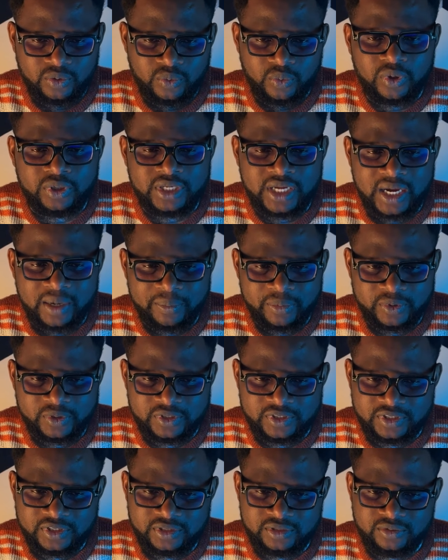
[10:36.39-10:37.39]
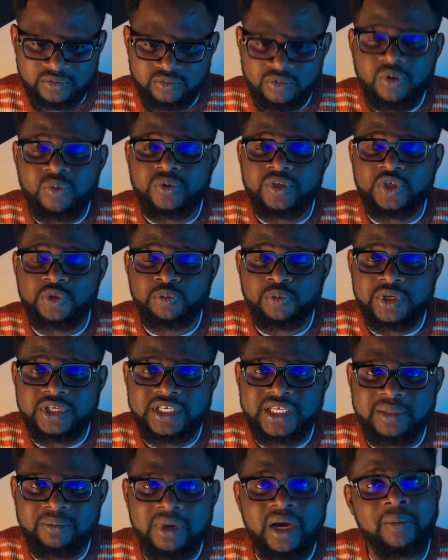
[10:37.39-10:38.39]
what happens when we
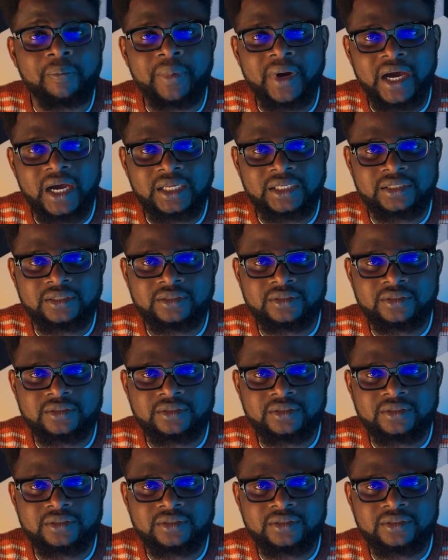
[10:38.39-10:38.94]
split them apart?